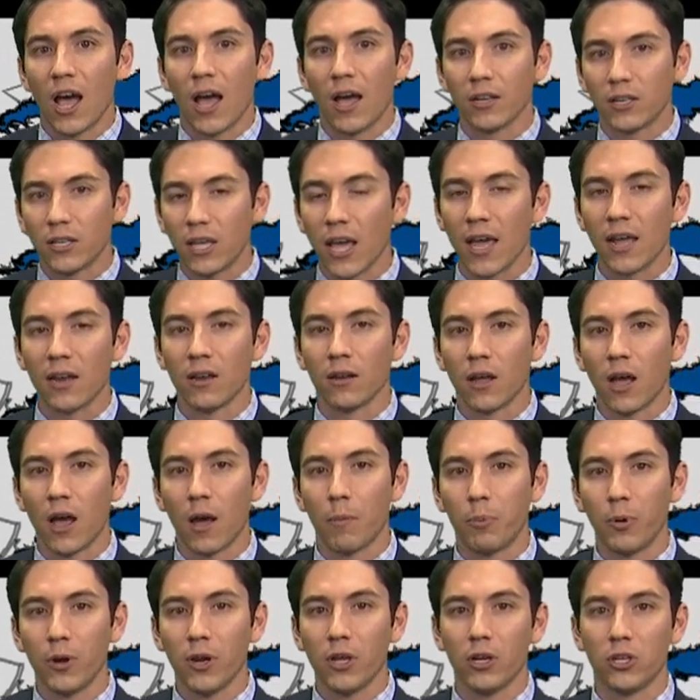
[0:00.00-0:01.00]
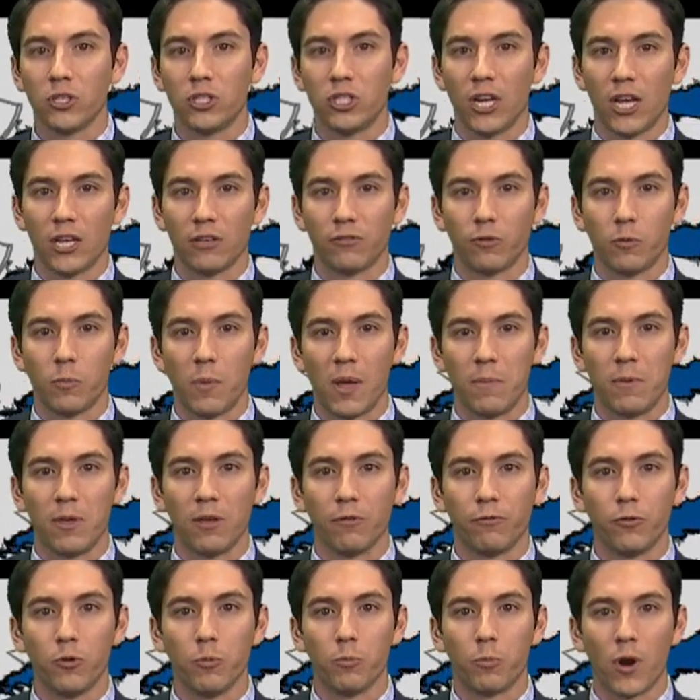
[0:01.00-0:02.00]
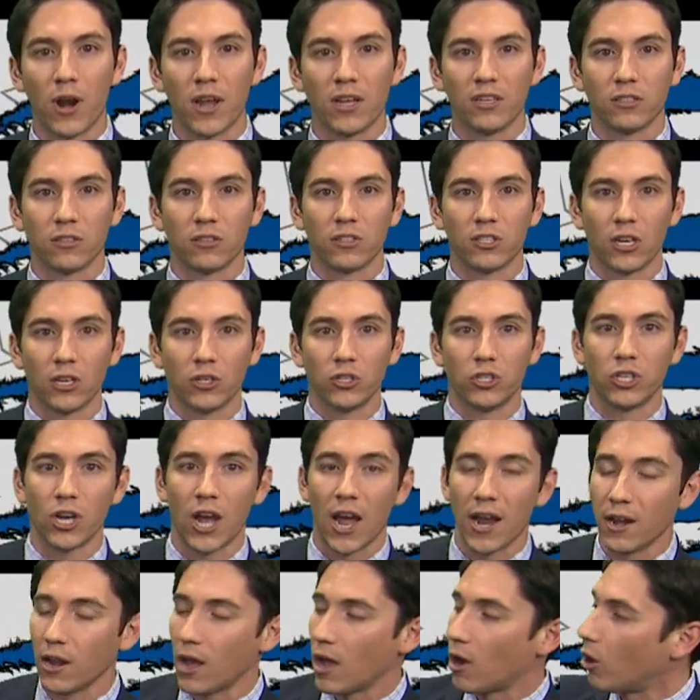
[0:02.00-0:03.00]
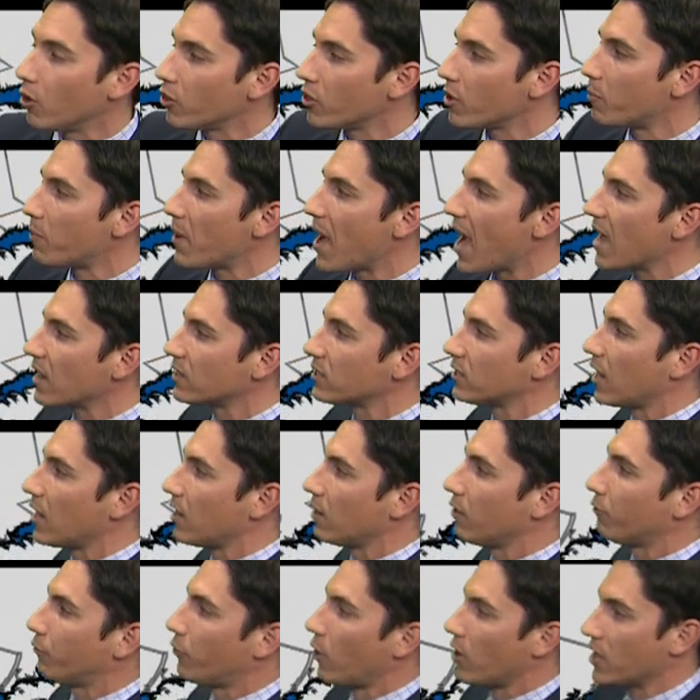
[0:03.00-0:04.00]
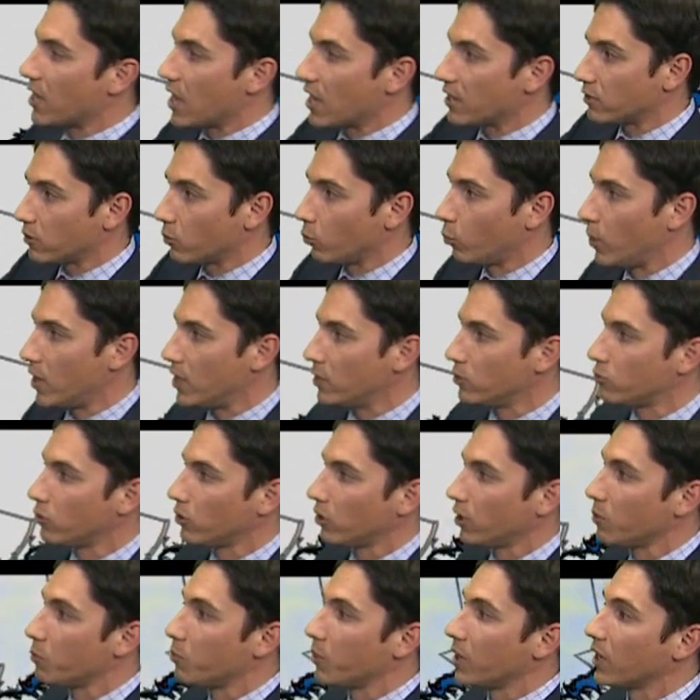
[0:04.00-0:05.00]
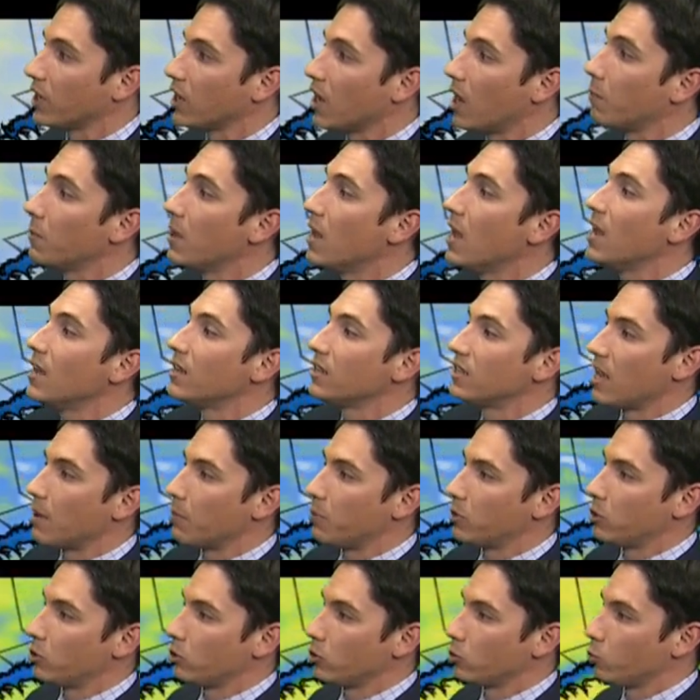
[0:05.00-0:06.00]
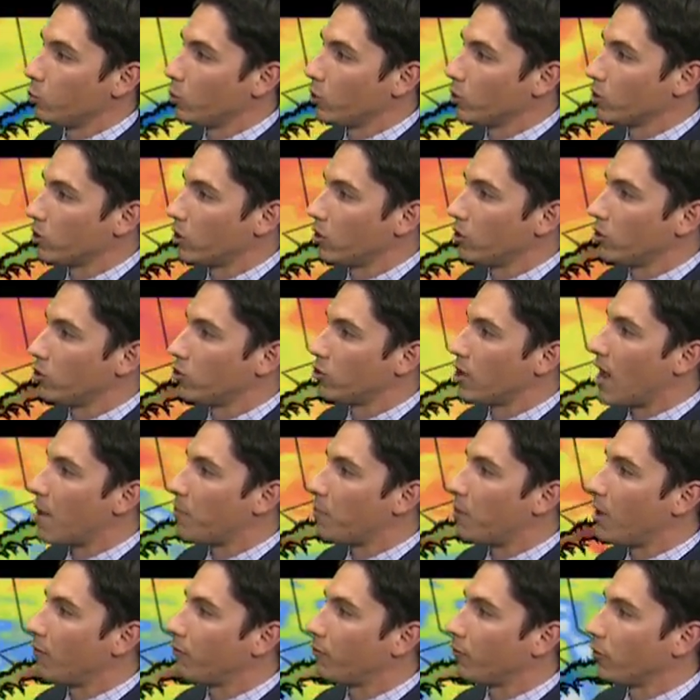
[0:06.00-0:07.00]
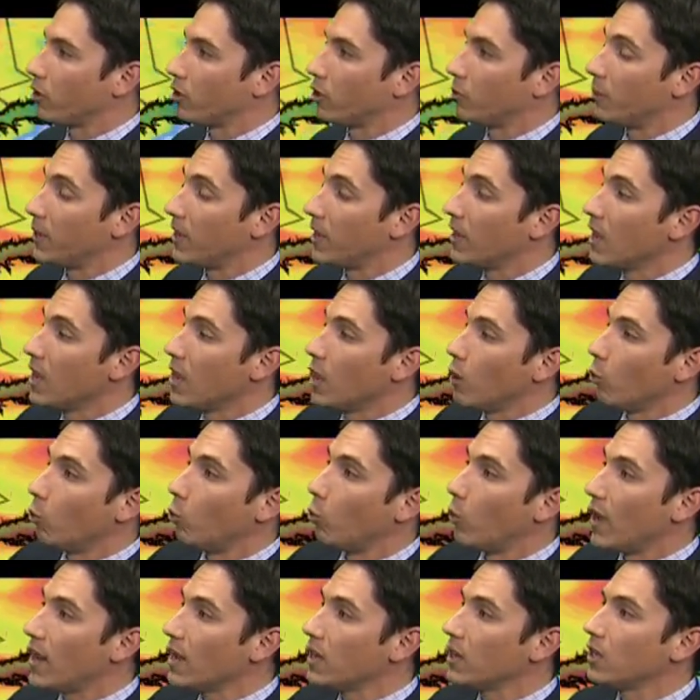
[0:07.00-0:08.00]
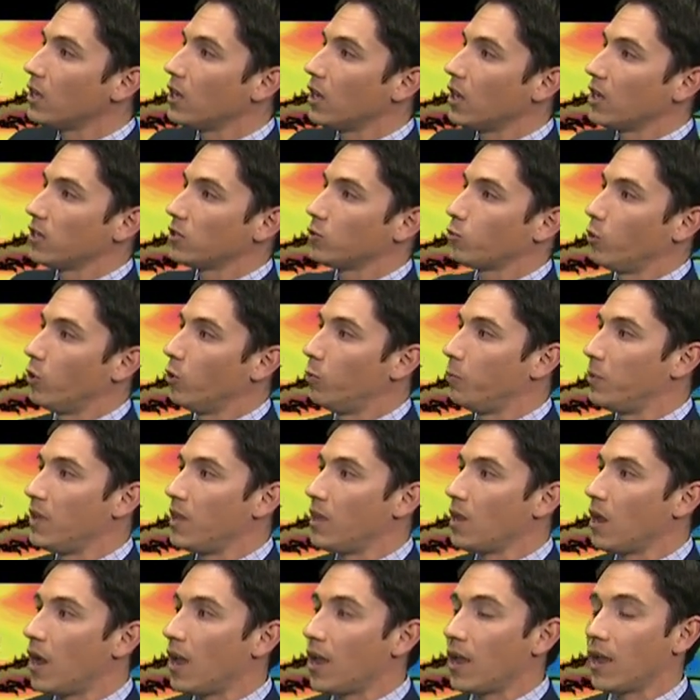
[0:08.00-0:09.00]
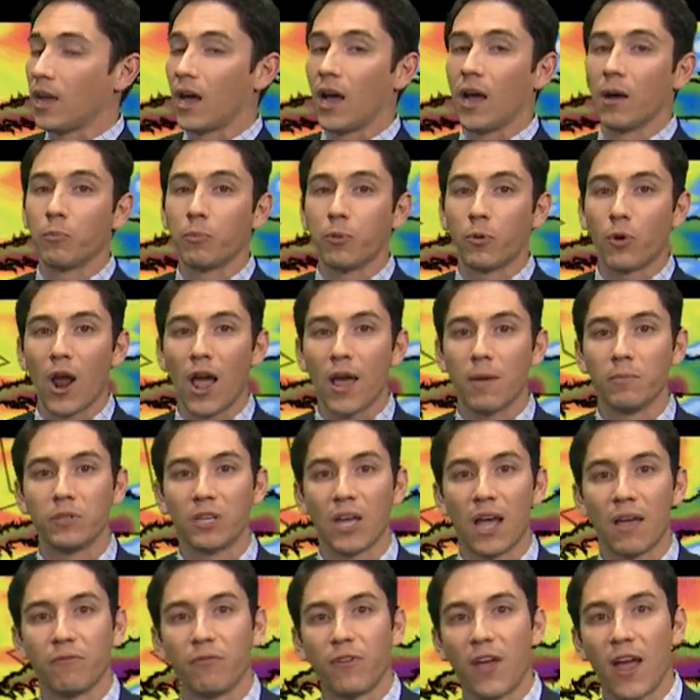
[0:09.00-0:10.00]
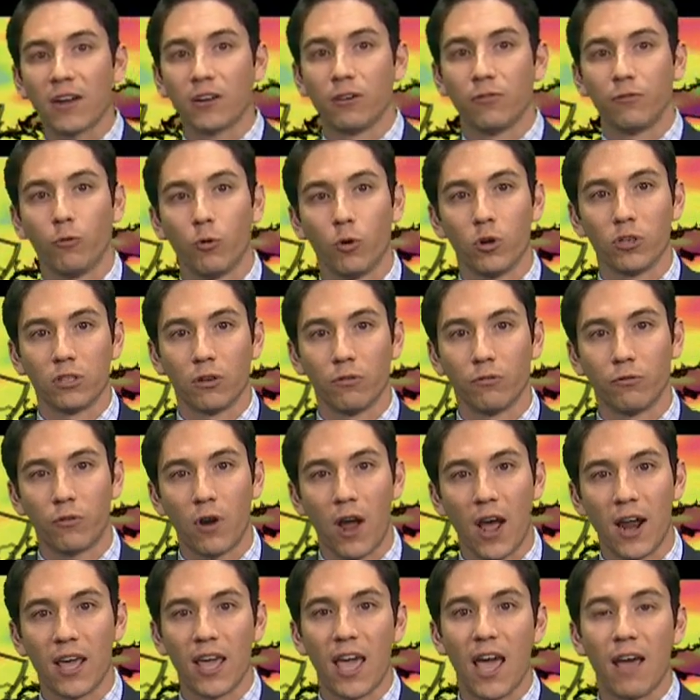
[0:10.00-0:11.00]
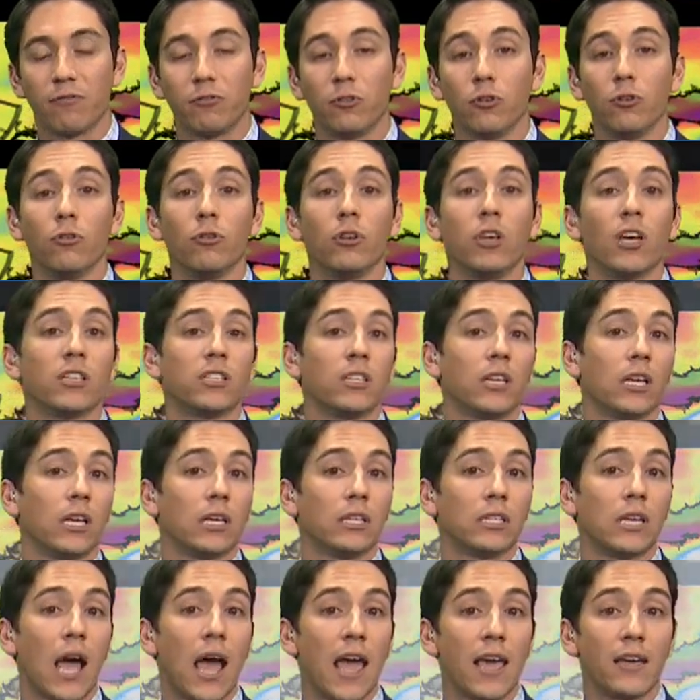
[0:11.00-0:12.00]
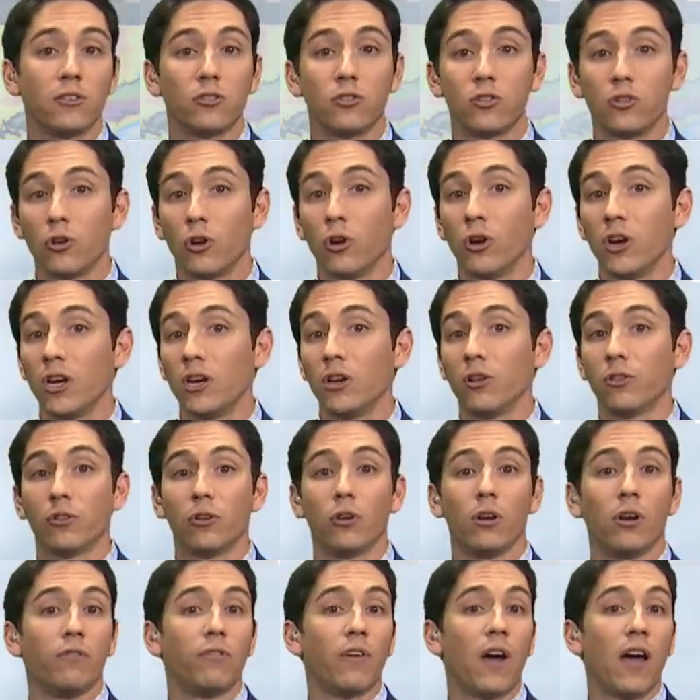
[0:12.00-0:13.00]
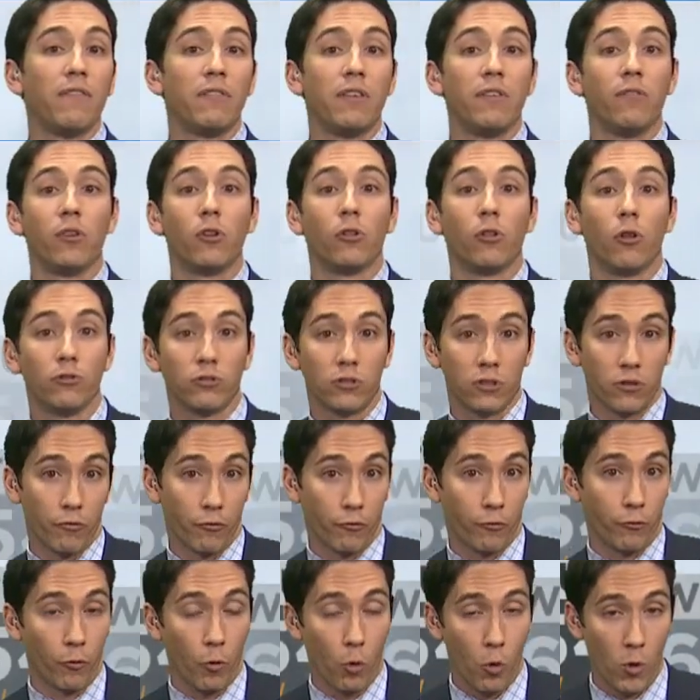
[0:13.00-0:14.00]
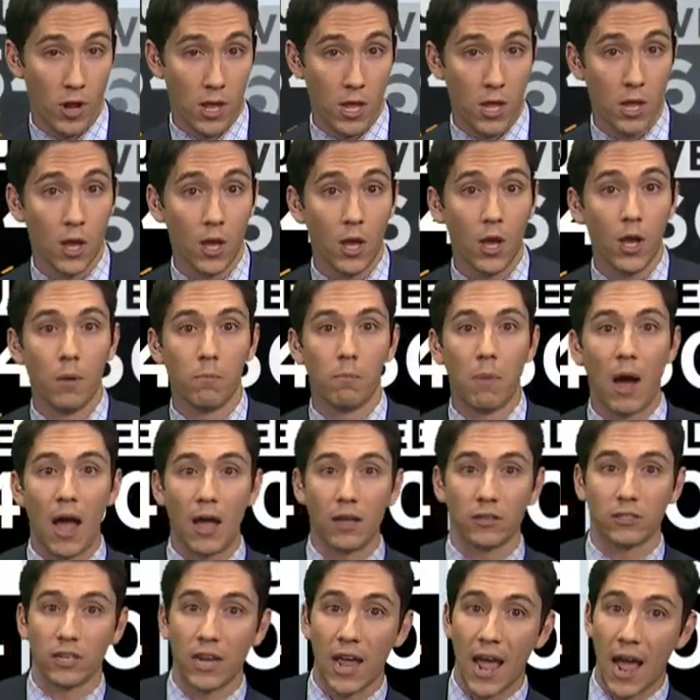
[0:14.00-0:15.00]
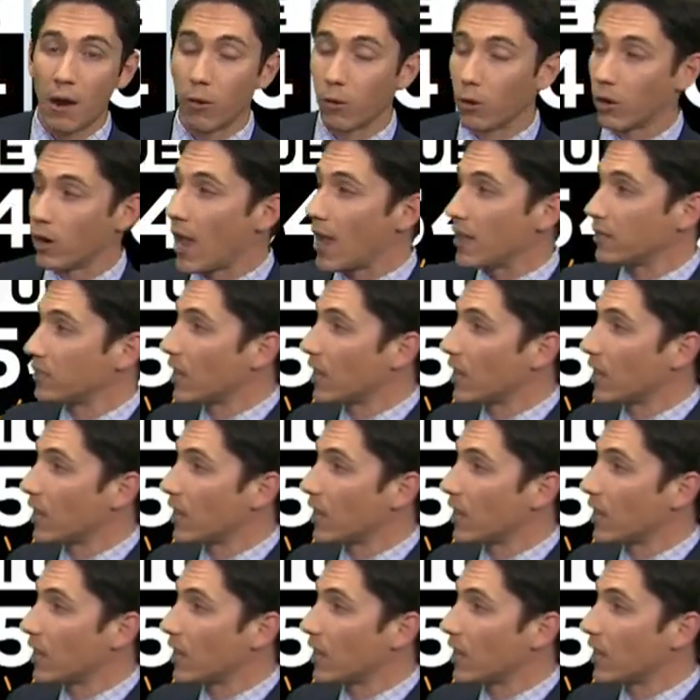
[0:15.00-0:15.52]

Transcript: again, a pretty good chance for maybe a few breaks of sunshine on the backside of the front. Yes, the winds really pick up. Temperatures will start to drop off a little bit. Wind gusts will be a prime time factor for us on Friday afternoon, gusting as high as 30 to 35, even close to 40 miles an hour at